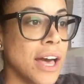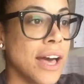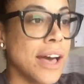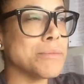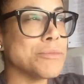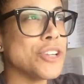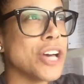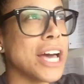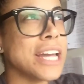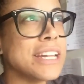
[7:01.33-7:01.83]
I'm
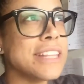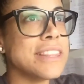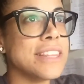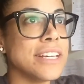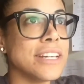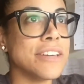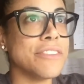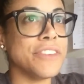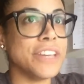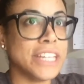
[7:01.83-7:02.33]
trying to
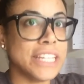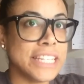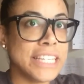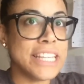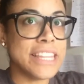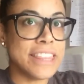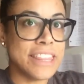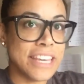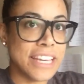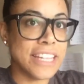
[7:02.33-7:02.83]
think of
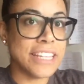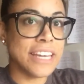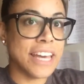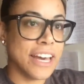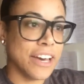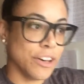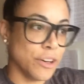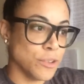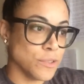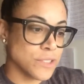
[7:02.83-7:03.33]
anything
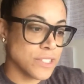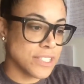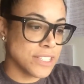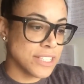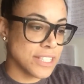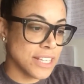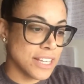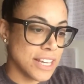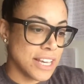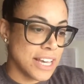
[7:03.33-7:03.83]
else.